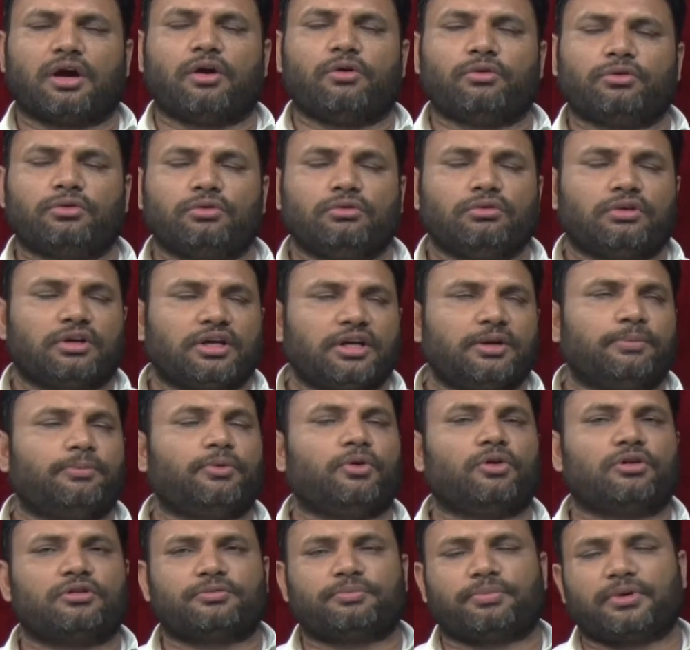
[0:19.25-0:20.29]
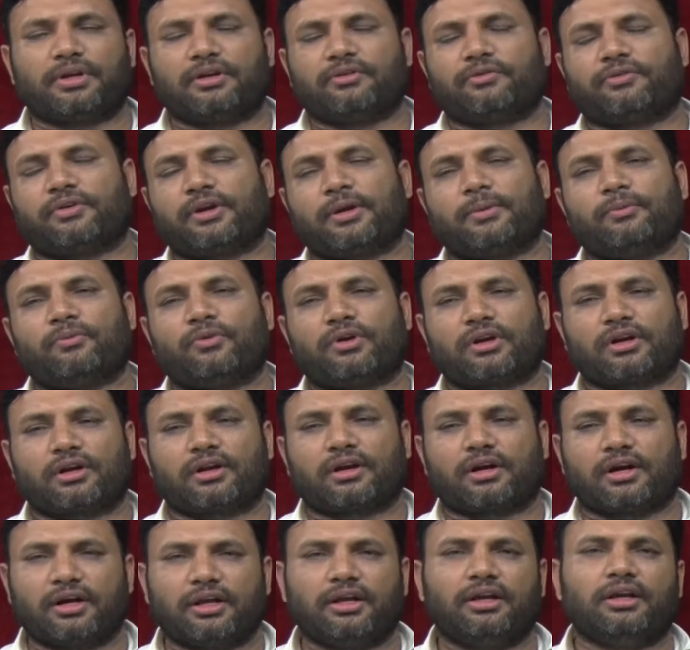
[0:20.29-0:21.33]
How to keep your spring framework
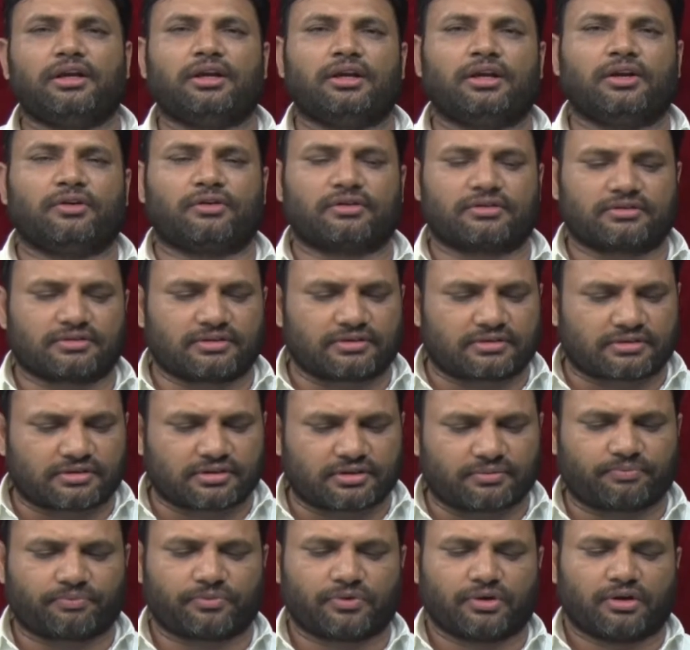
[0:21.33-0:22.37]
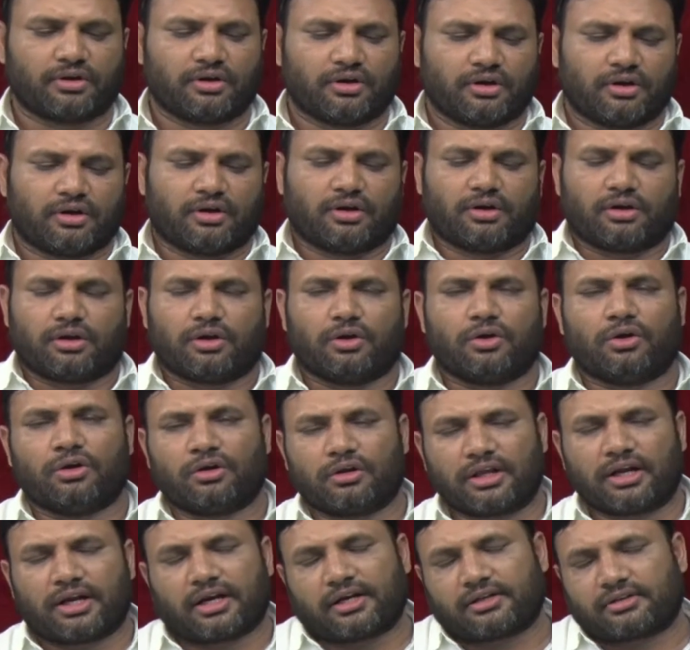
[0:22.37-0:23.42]
ready in your system. You know
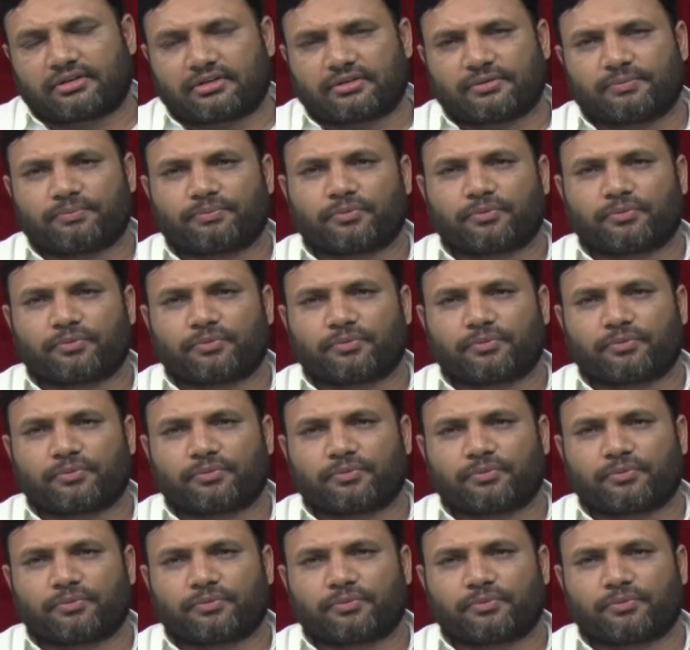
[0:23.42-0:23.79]
that